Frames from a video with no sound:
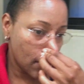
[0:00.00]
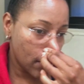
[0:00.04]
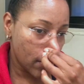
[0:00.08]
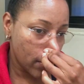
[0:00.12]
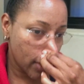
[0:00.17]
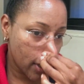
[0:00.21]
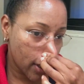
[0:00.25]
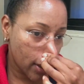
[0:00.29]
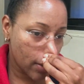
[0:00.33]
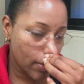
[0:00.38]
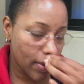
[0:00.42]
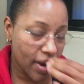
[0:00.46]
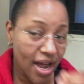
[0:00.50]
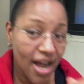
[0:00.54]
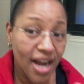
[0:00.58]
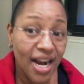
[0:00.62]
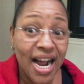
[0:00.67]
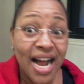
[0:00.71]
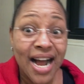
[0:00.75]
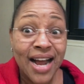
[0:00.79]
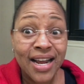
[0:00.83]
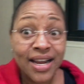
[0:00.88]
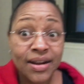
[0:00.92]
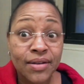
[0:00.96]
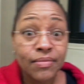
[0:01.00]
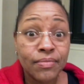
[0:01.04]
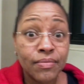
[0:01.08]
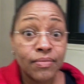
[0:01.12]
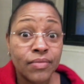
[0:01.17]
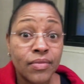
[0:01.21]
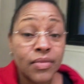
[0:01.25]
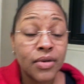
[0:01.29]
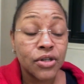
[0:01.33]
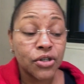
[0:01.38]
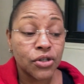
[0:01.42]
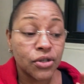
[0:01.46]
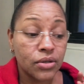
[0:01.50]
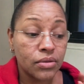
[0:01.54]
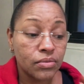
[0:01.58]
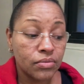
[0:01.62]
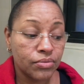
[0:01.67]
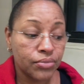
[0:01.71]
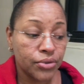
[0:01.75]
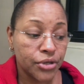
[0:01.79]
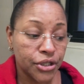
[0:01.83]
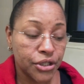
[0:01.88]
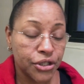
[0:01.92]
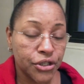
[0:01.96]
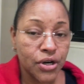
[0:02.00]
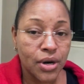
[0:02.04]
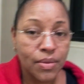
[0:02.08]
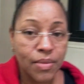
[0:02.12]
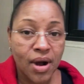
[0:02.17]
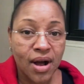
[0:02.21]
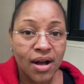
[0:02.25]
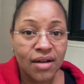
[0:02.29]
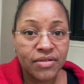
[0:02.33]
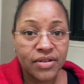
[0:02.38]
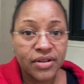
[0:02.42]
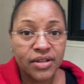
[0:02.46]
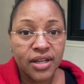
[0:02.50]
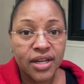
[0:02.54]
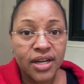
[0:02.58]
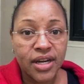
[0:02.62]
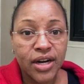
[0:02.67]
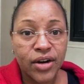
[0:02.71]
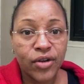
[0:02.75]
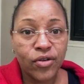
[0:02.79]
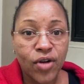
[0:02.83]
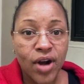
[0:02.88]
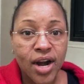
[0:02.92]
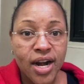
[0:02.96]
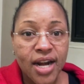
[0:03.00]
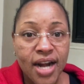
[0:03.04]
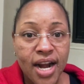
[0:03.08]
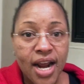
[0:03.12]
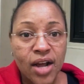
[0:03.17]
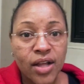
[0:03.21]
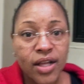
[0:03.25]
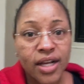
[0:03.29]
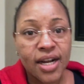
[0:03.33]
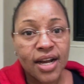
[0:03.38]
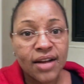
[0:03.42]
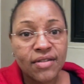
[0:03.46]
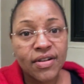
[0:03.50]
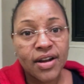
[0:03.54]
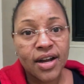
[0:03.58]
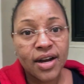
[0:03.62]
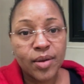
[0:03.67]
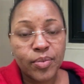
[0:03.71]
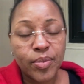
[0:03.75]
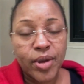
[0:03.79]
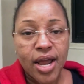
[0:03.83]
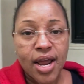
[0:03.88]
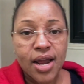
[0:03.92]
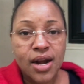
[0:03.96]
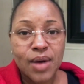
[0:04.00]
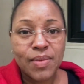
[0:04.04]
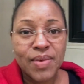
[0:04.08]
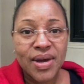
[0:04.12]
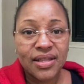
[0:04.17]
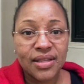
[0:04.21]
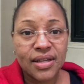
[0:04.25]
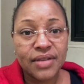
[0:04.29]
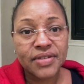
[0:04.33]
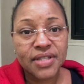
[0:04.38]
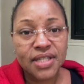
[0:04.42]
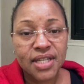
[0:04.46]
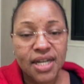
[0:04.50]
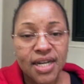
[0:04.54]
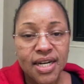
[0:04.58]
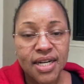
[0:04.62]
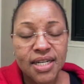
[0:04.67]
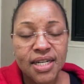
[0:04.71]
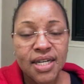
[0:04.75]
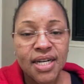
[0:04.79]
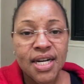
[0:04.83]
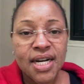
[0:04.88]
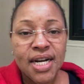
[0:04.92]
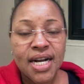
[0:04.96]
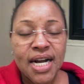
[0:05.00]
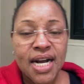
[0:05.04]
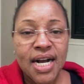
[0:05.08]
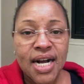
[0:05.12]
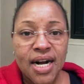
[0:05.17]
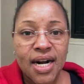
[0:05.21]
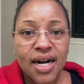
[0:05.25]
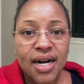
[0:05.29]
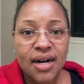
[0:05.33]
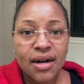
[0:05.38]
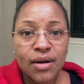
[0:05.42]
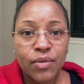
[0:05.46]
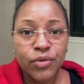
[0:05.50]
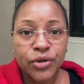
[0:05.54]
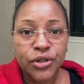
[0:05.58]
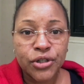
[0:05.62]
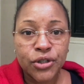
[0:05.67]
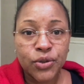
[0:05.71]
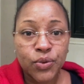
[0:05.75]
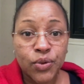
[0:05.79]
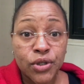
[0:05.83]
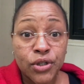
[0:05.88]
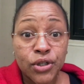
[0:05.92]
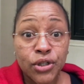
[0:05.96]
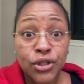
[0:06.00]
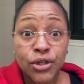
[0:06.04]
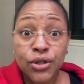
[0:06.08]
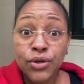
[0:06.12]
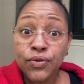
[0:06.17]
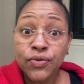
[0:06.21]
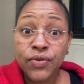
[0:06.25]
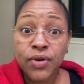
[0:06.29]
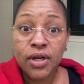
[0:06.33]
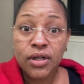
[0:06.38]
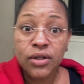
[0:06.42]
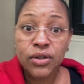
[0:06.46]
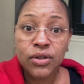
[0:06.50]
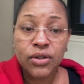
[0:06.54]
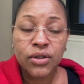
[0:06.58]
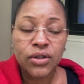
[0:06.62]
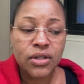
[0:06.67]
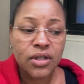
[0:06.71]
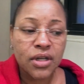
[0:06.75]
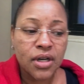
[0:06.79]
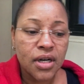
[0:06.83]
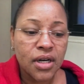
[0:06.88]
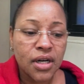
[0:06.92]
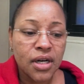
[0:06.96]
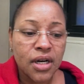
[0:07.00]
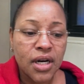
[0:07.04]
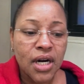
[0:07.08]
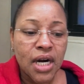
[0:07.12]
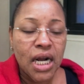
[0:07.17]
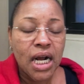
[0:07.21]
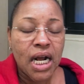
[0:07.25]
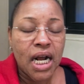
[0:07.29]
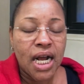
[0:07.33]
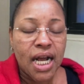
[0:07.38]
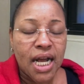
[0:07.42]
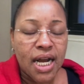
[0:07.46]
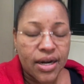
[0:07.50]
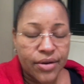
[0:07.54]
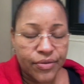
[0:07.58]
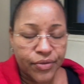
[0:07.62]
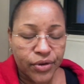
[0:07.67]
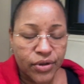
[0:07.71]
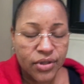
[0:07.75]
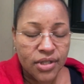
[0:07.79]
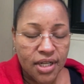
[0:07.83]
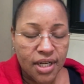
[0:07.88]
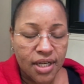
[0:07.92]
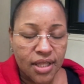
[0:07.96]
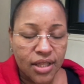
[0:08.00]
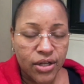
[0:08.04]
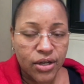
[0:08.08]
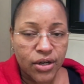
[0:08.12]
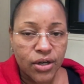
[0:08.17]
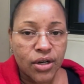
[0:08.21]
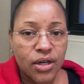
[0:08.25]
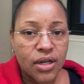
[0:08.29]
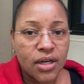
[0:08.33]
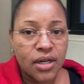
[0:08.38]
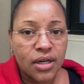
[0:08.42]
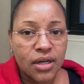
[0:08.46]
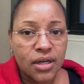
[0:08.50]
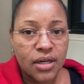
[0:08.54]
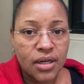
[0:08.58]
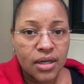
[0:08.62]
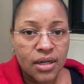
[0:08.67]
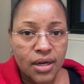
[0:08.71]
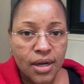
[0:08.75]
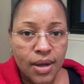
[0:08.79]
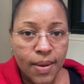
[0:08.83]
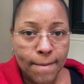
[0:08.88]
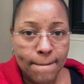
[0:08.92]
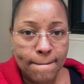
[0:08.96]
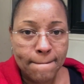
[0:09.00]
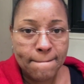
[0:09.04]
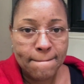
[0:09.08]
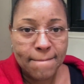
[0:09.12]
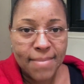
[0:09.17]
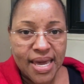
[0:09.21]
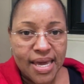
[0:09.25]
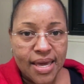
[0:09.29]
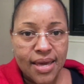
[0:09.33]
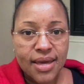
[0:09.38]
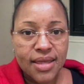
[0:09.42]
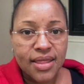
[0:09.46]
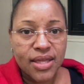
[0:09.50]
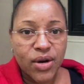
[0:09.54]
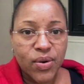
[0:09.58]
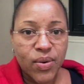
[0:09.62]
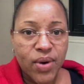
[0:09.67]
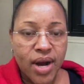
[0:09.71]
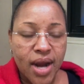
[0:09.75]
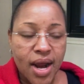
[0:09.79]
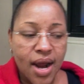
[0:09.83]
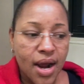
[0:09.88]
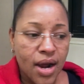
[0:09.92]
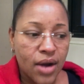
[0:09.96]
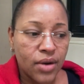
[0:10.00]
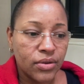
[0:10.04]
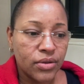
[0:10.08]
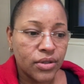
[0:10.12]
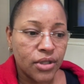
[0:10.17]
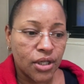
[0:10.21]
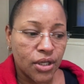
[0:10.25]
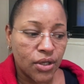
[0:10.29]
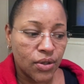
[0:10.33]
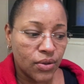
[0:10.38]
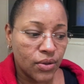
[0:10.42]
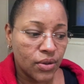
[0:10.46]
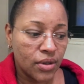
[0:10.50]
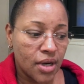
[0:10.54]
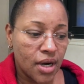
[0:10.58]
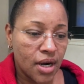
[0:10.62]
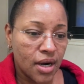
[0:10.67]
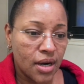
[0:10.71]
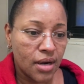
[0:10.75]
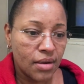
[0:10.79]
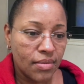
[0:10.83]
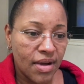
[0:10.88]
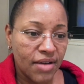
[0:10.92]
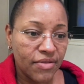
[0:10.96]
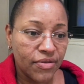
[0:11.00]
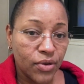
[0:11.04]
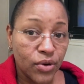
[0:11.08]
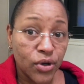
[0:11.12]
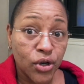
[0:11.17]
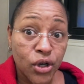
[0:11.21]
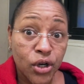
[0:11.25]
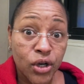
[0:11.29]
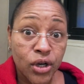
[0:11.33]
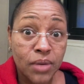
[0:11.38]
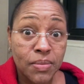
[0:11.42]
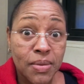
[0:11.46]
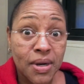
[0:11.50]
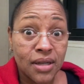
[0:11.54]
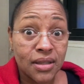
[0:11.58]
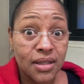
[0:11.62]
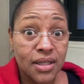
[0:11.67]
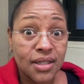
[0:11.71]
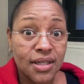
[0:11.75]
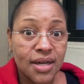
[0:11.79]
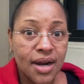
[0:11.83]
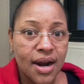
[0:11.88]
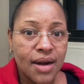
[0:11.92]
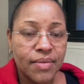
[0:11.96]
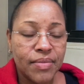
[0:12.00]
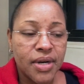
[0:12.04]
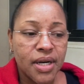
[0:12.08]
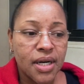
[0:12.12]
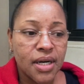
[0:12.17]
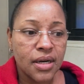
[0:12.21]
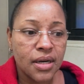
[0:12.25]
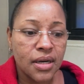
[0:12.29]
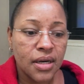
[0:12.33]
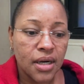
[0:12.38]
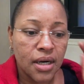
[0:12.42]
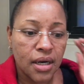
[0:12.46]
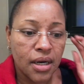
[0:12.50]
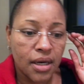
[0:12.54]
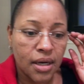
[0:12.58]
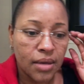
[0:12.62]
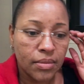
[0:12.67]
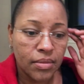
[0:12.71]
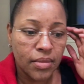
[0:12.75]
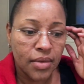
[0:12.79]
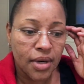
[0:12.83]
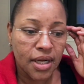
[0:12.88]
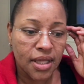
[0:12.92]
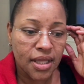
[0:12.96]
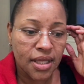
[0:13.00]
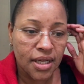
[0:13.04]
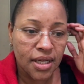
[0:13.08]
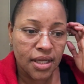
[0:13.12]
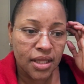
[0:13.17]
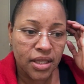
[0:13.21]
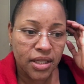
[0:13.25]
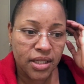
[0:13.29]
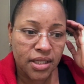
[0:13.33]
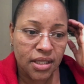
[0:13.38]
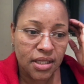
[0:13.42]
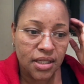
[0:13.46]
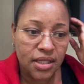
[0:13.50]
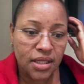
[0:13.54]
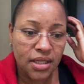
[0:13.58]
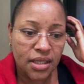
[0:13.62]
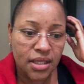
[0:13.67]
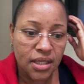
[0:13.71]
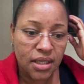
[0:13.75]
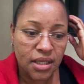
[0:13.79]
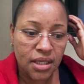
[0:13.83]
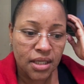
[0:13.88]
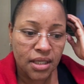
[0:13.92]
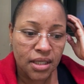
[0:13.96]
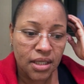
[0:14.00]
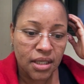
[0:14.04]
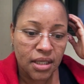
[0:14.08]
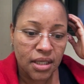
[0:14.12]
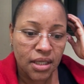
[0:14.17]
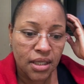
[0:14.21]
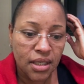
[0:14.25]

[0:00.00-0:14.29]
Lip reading: we go back. I'm pretty sure I'm ovulating right now. Like, I've got a pain on my left side, which is where the two follicles are, and it feels like they're making their way out. So I feel good about the timing. I think this is the